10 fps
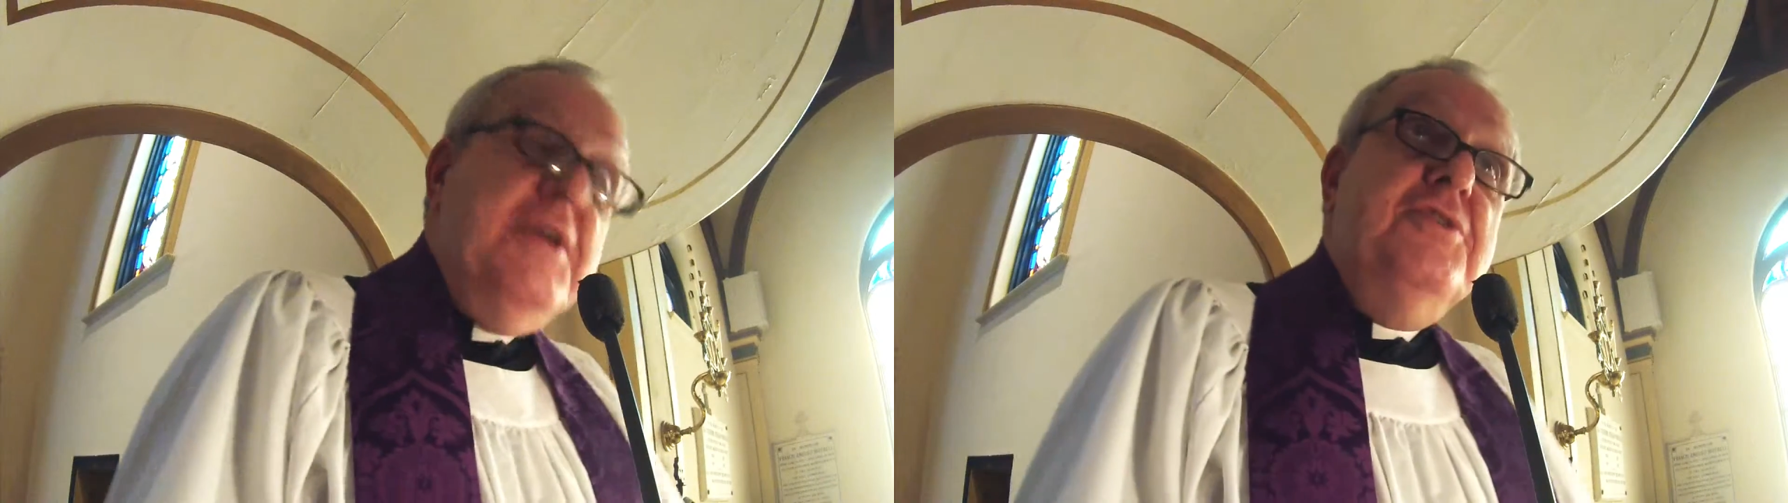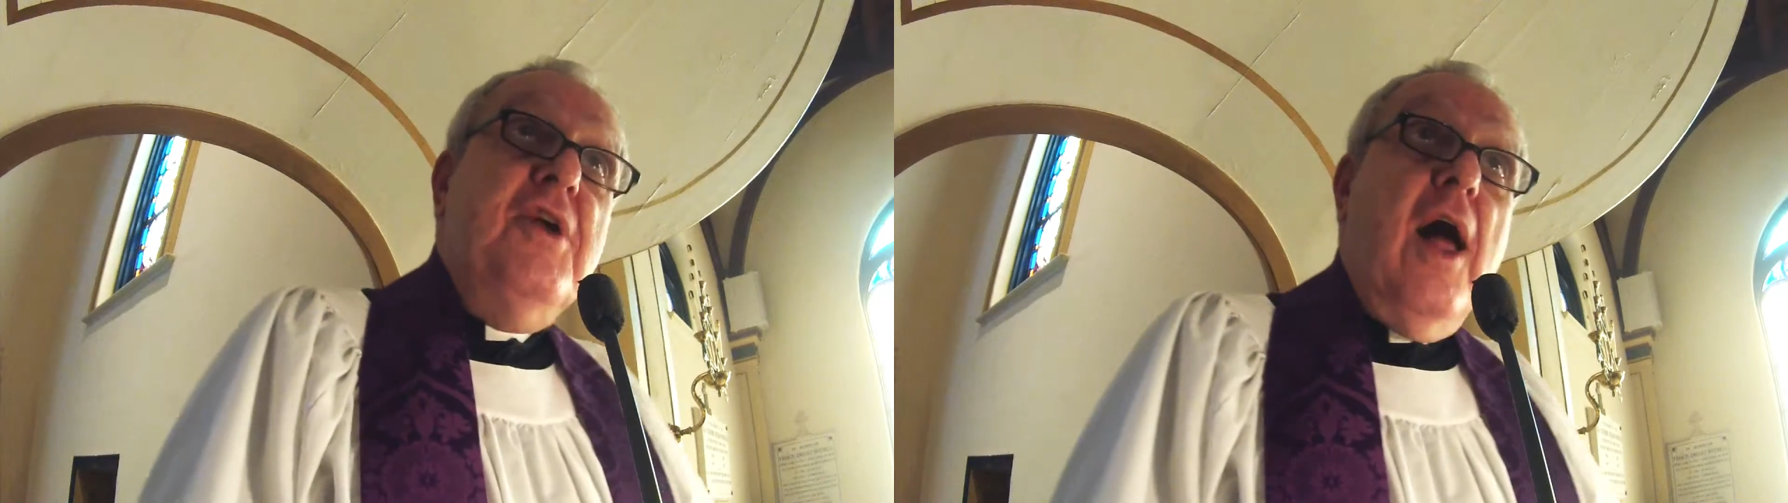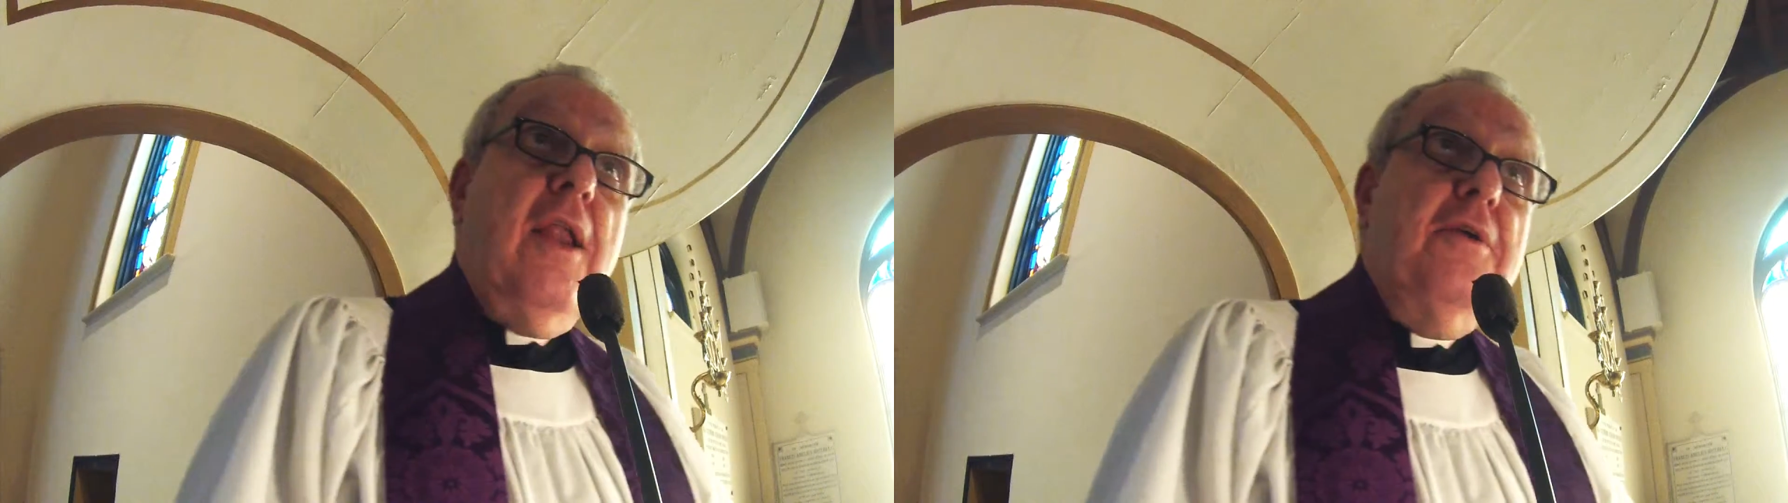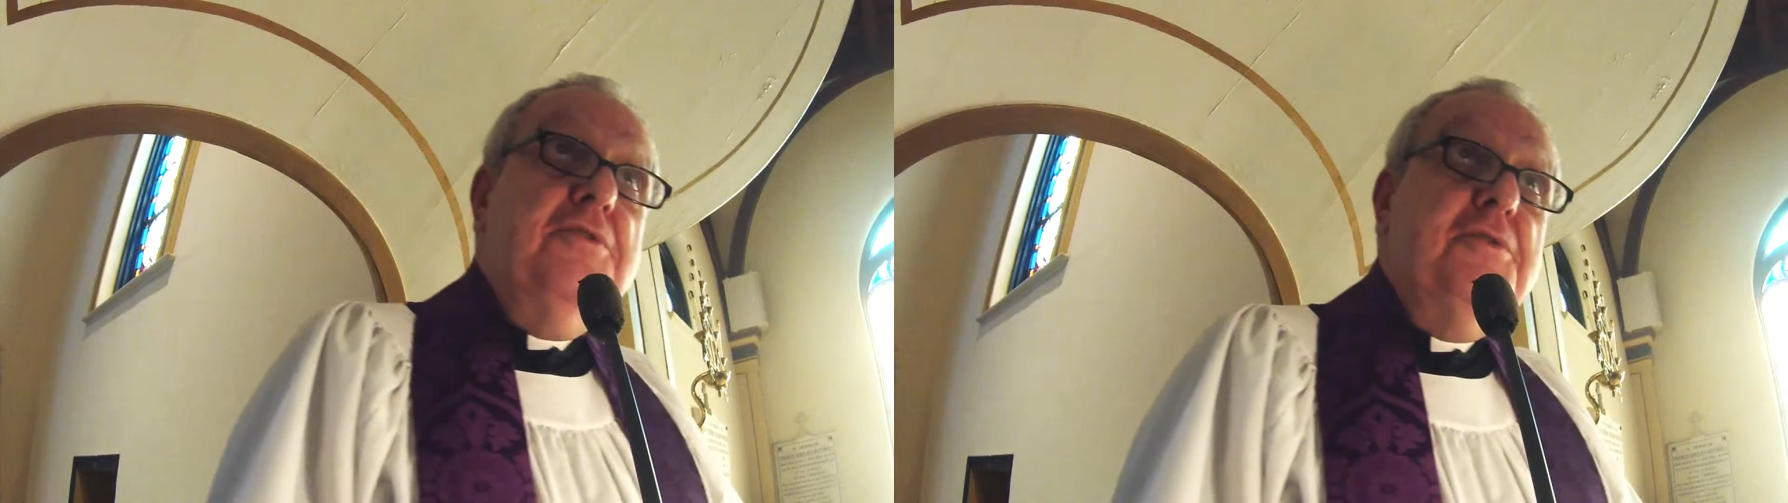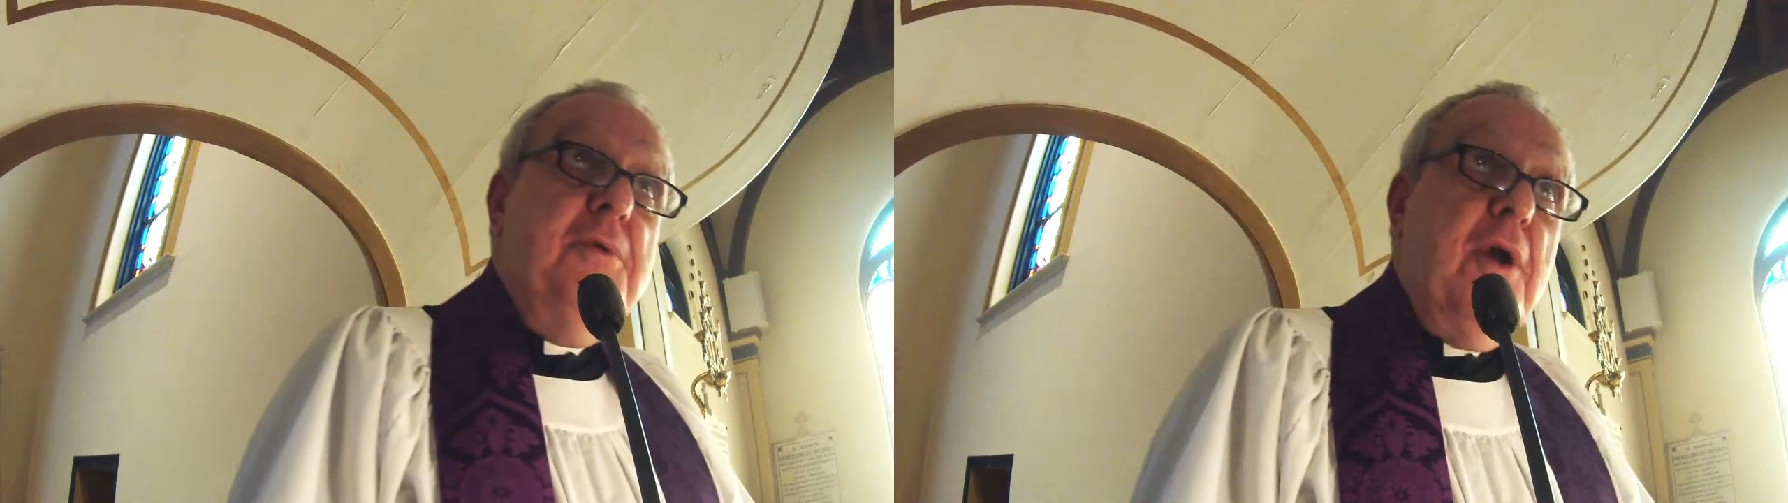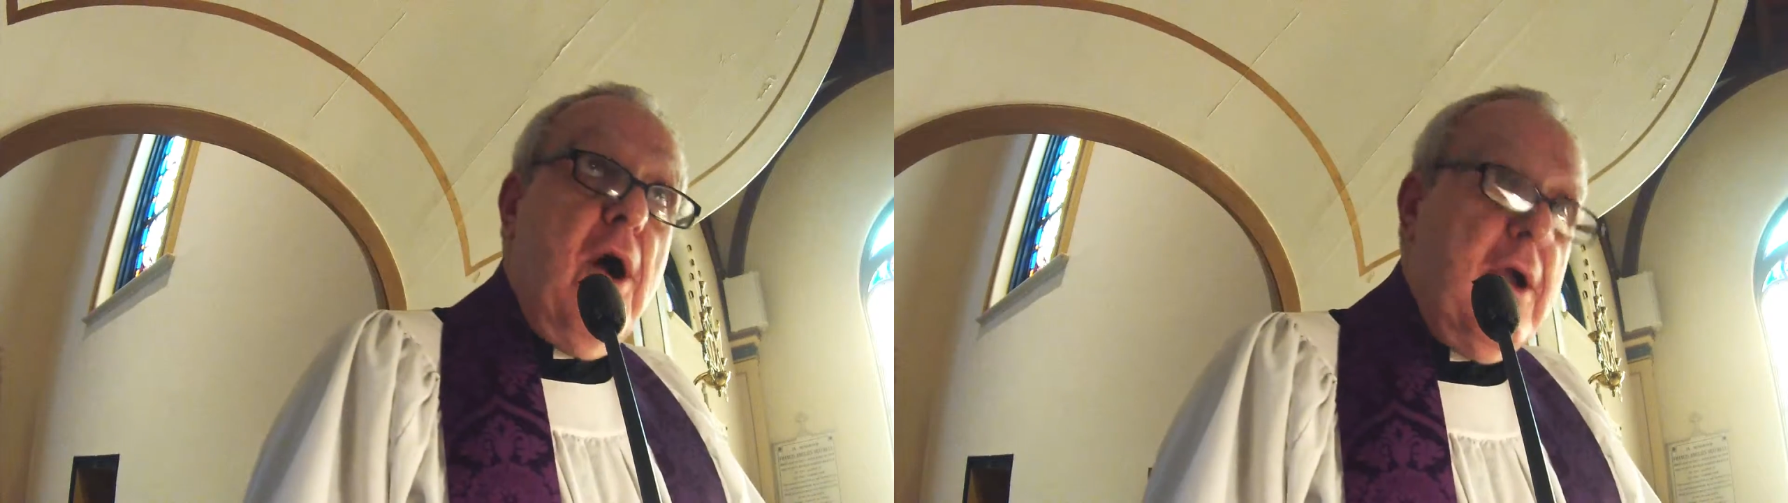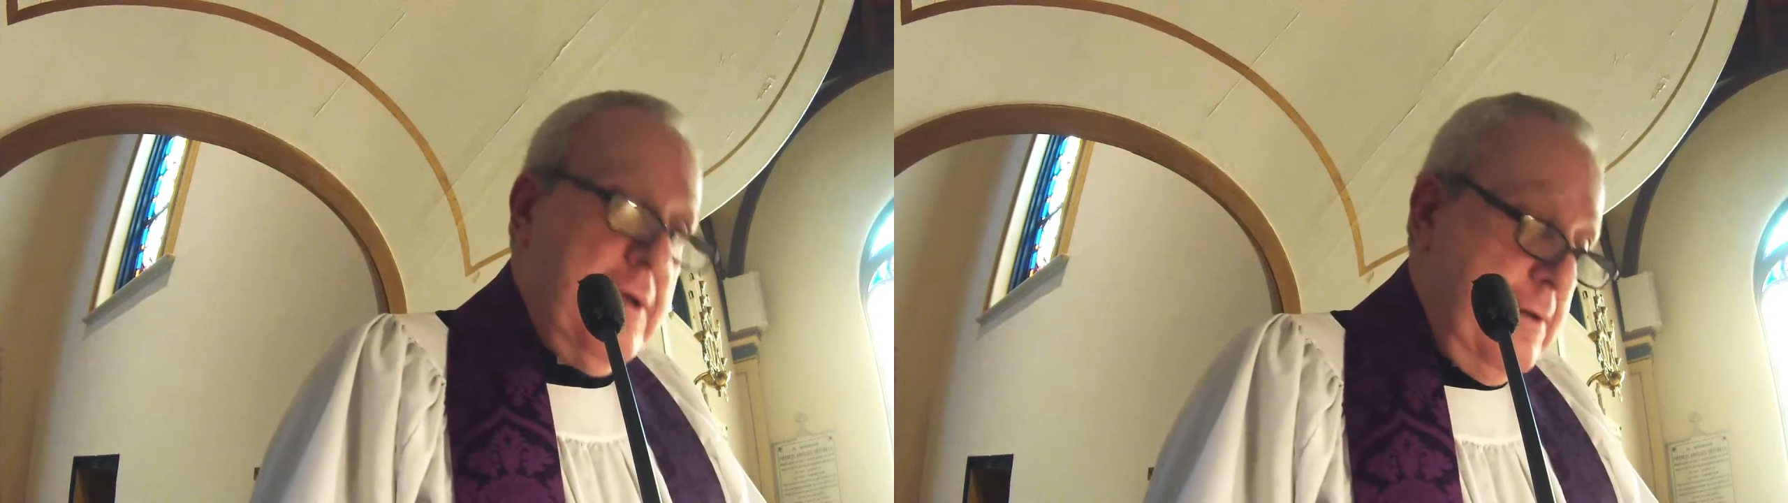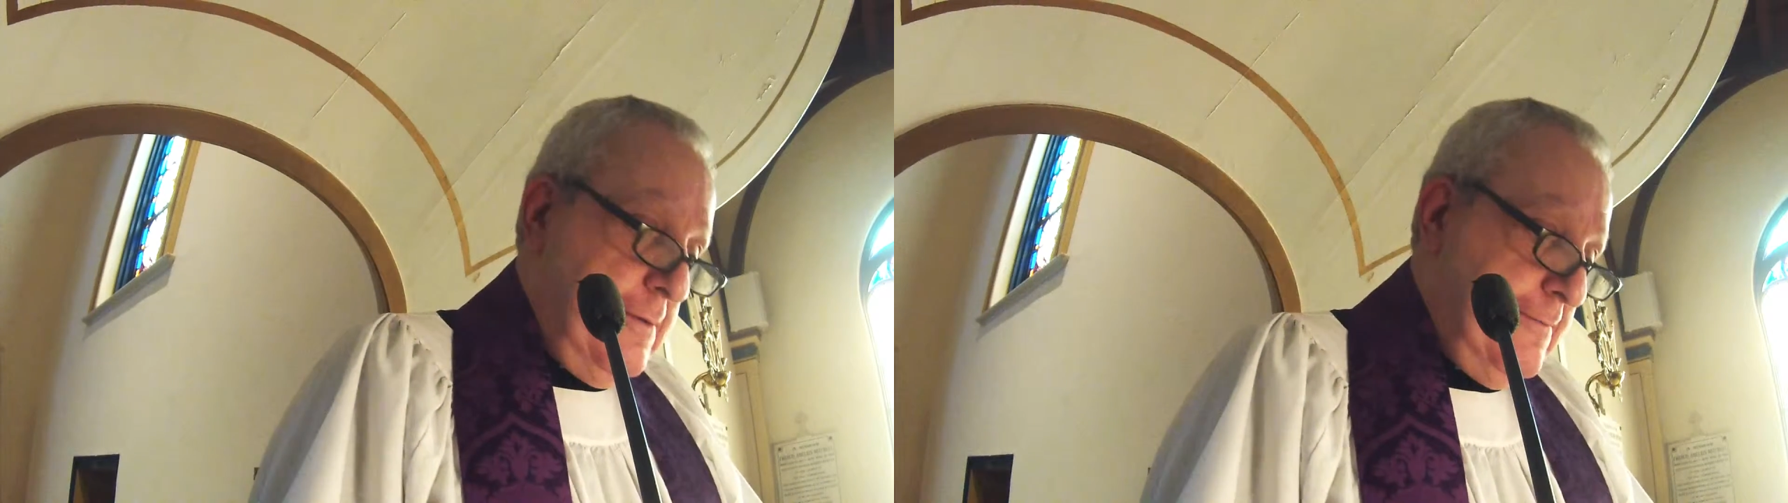scholars would argue.